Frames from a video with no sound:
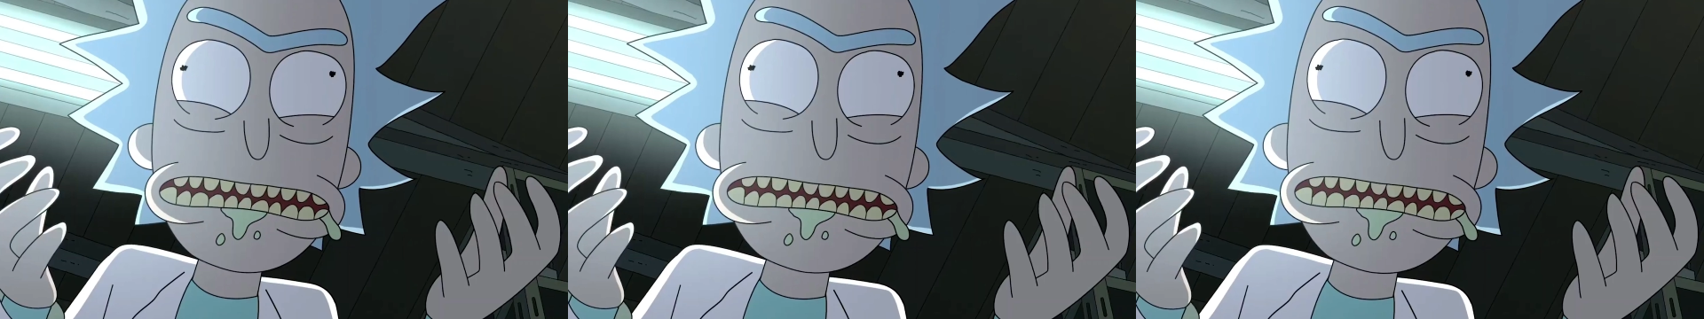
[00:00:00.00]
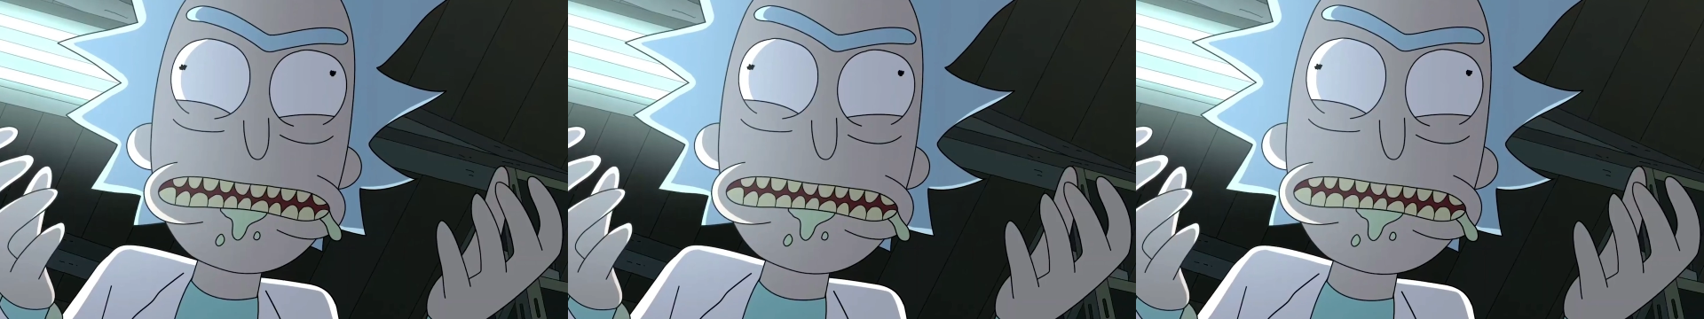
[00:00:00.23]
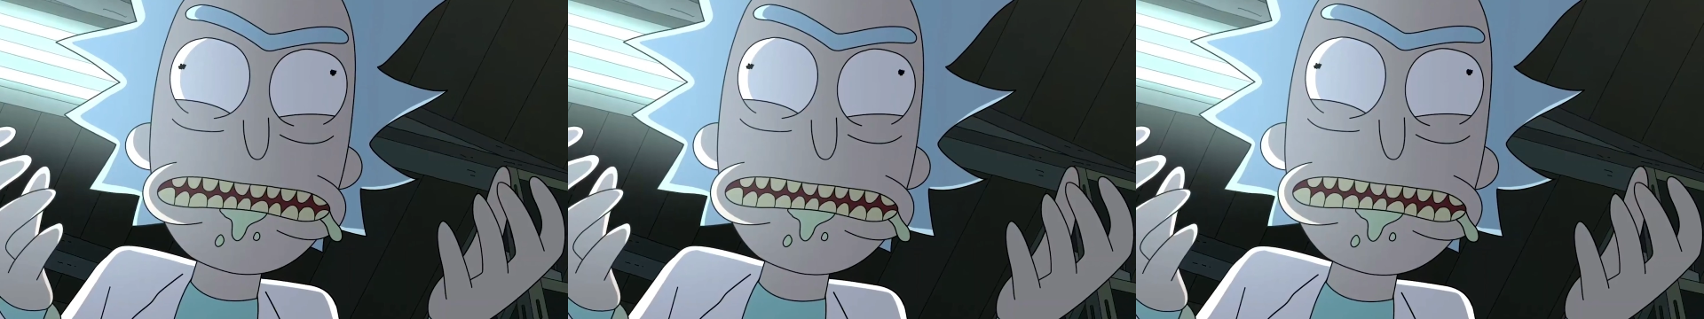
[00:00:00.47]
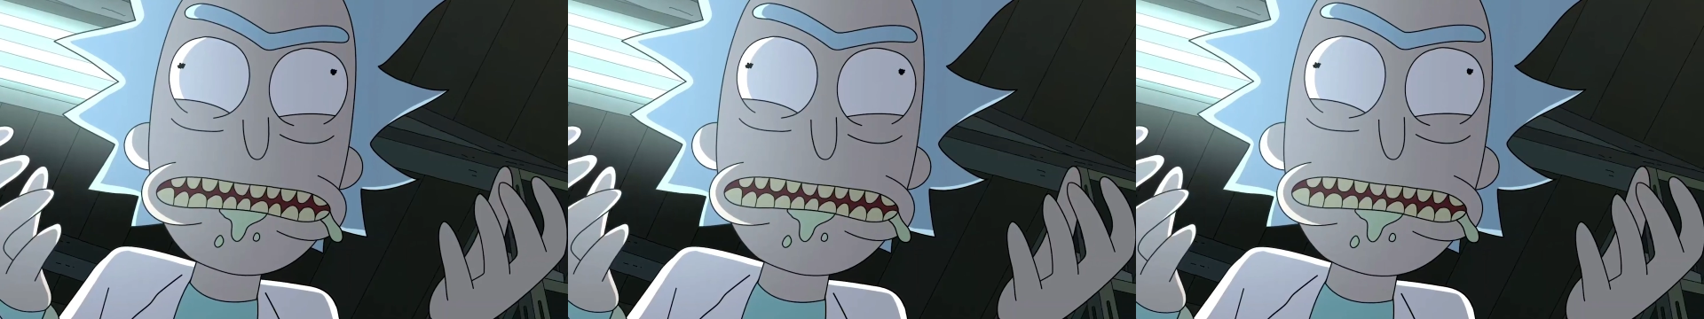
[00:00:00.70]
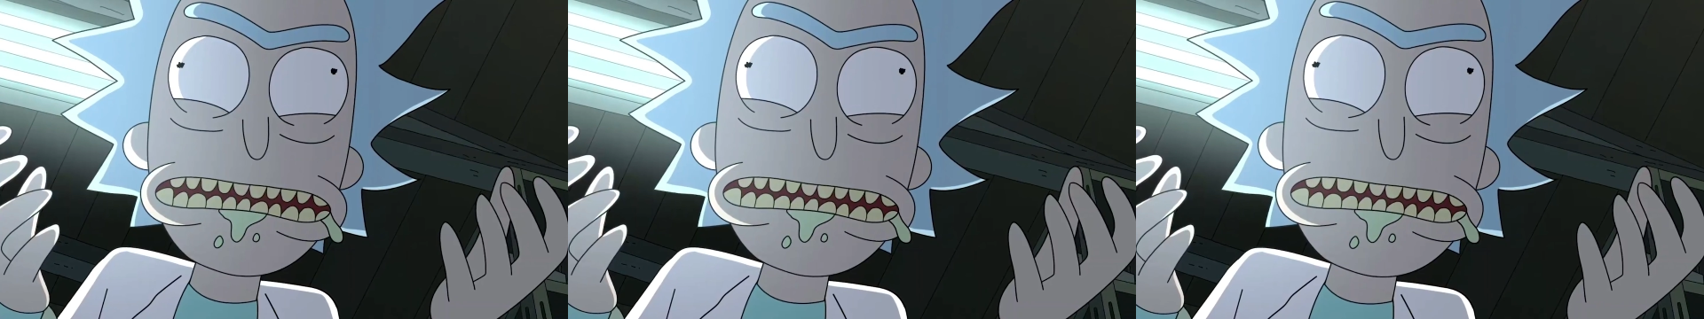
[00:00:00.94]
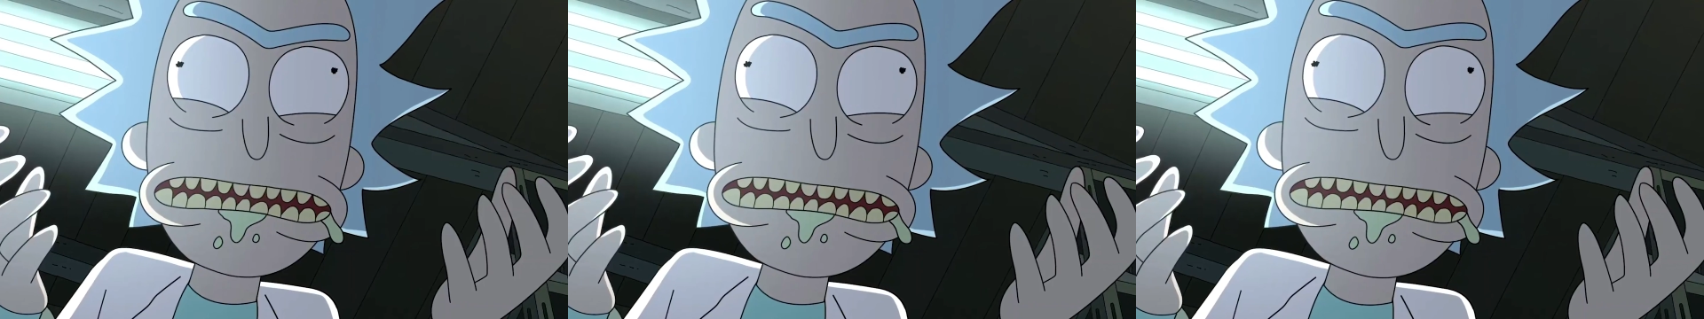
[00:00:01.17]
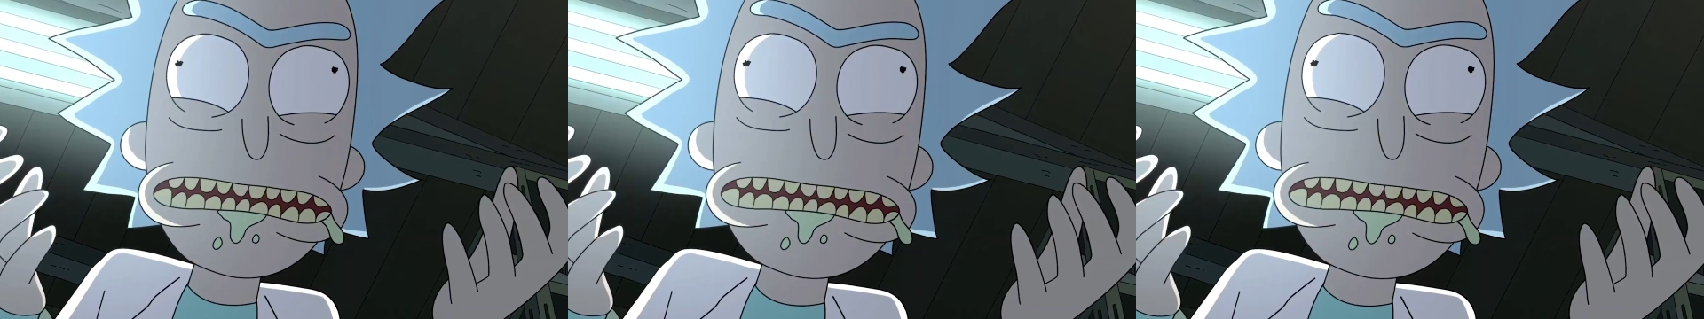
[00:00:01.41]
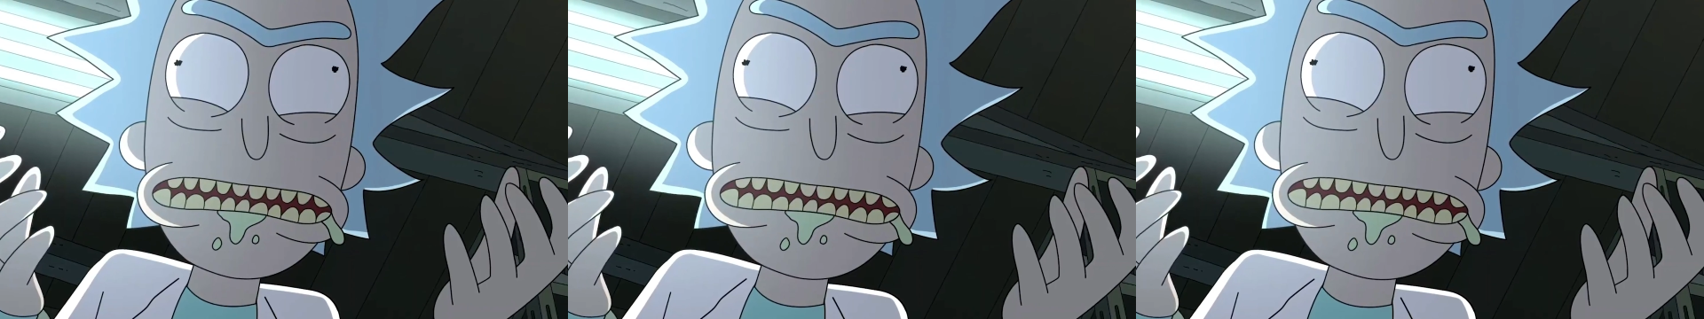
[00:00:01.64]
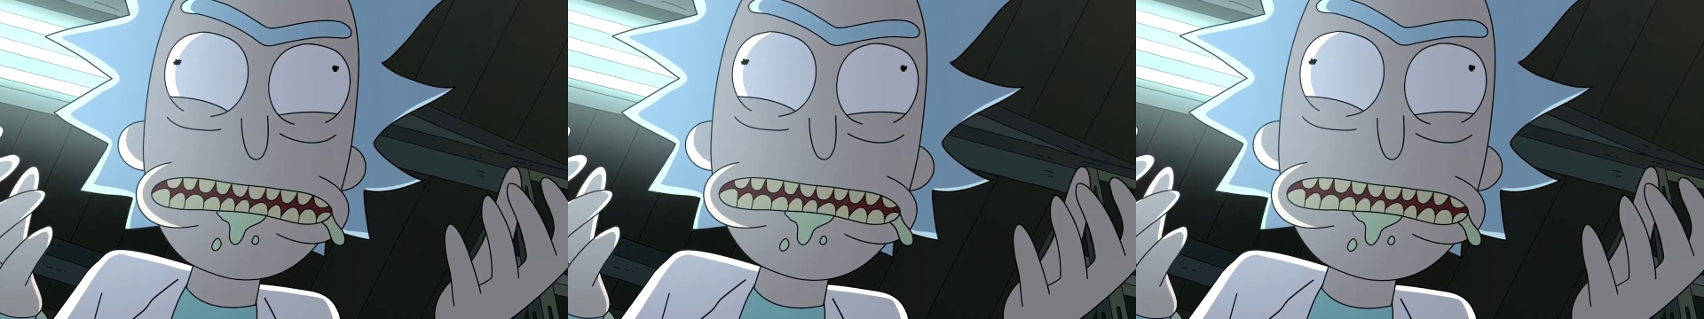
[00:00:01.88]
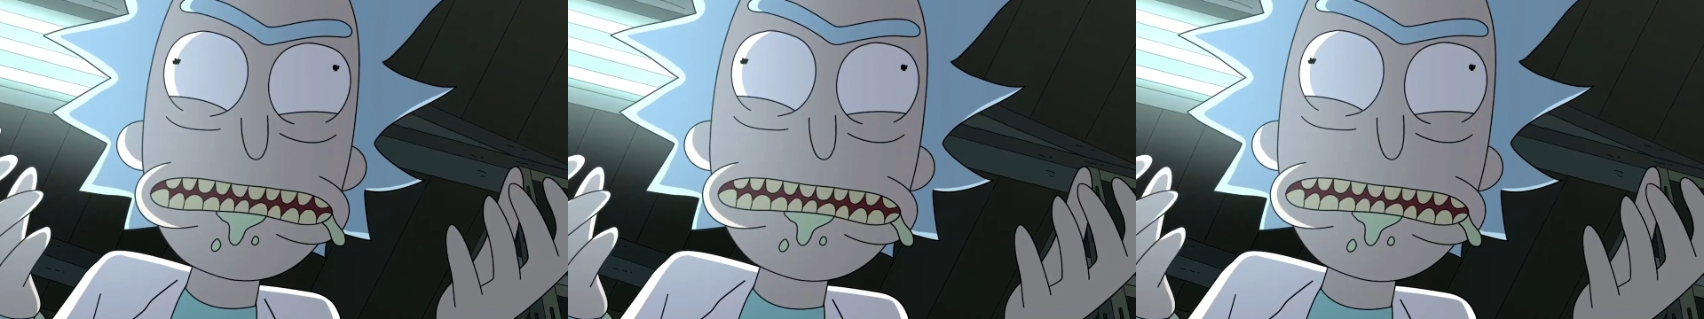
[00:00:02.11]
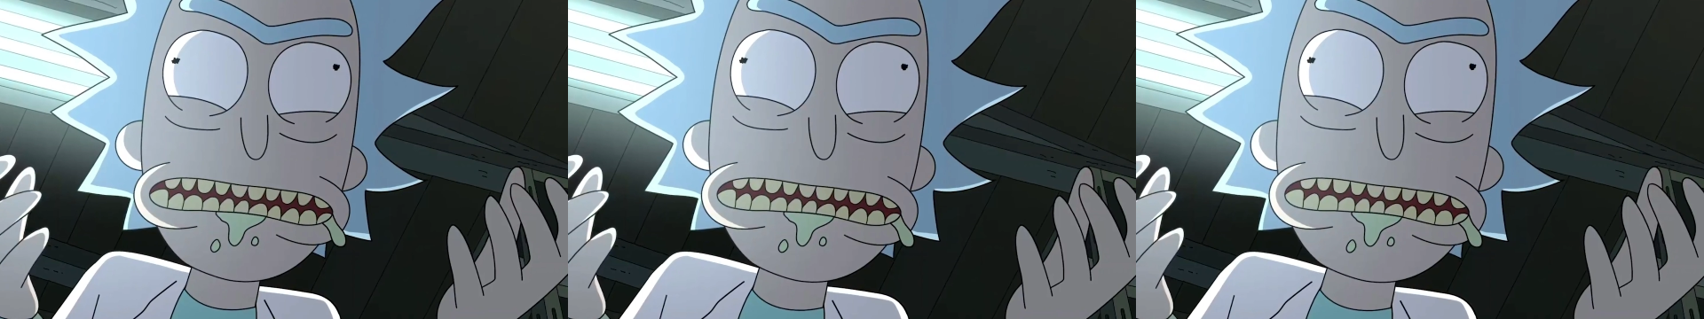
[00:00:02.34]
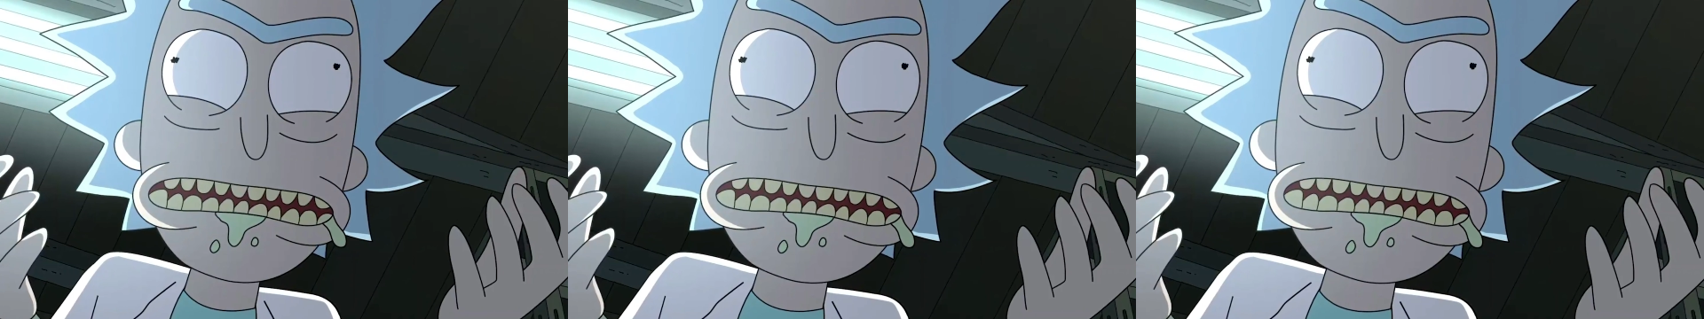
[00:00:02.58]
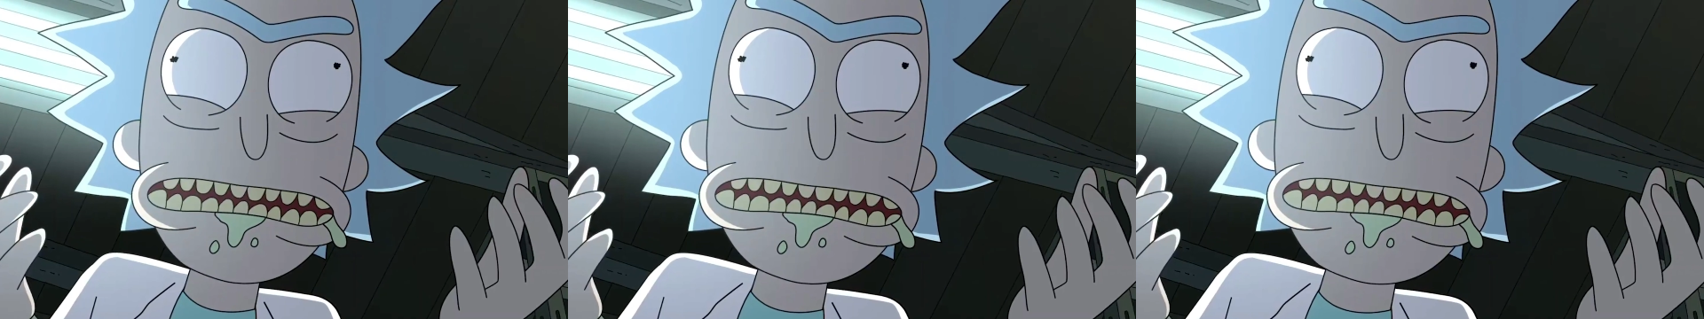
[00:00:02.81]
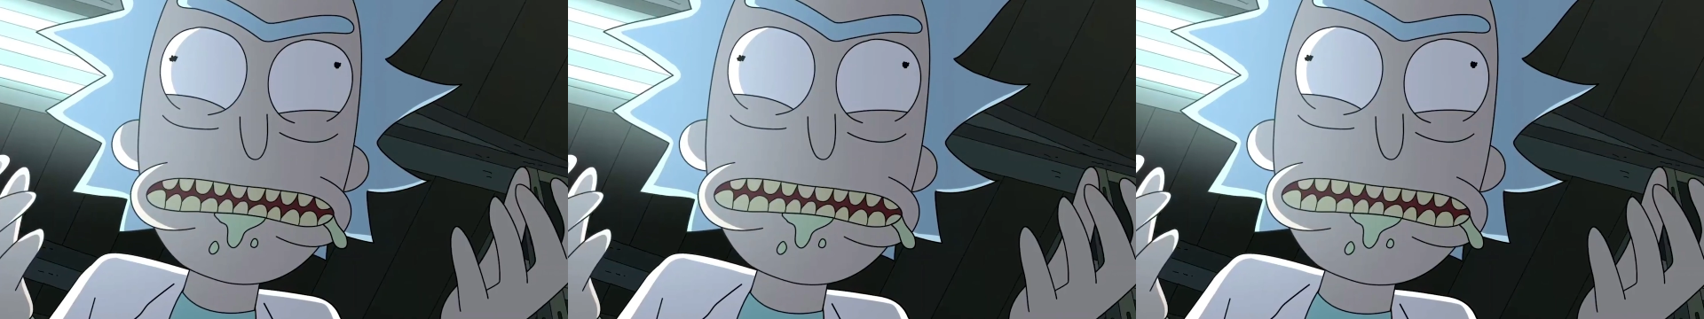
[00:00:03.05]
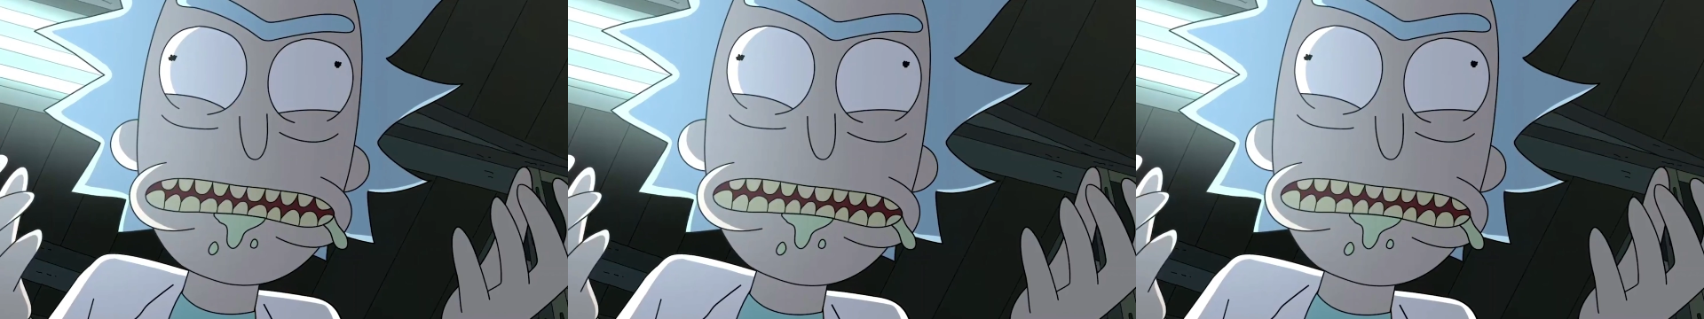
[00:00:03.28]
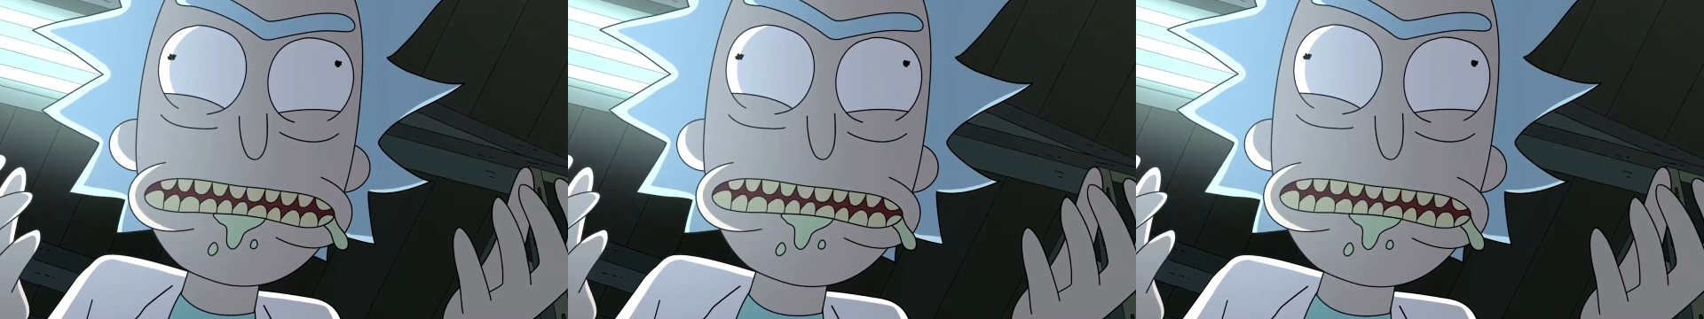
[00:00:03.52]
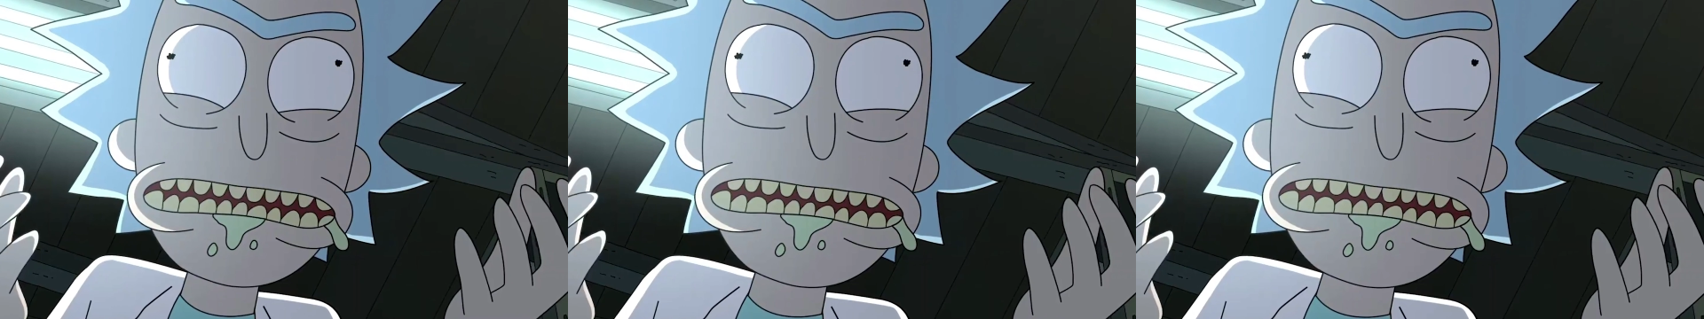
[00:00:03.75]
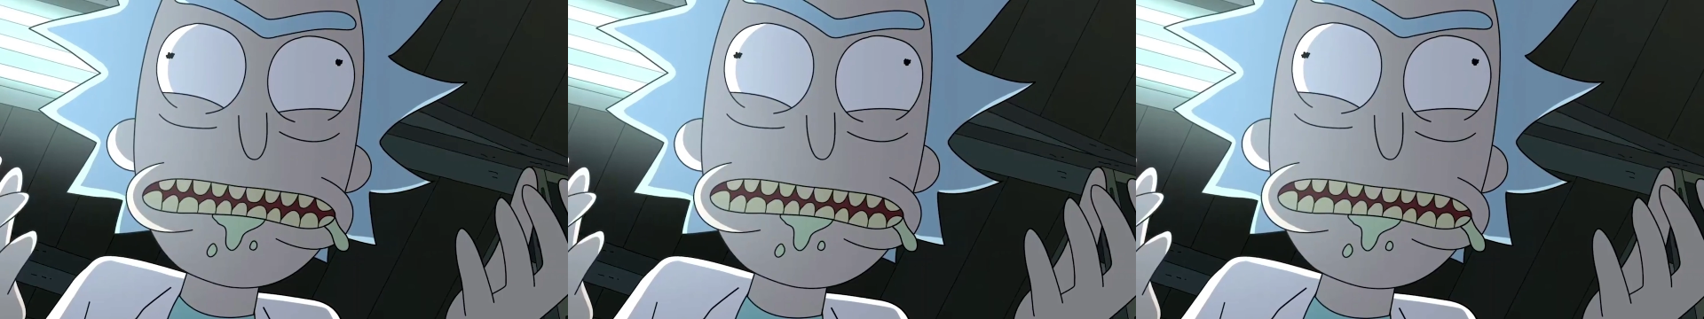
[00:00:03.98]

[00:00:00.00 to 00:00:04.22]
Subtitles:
[unreadable: no face in view]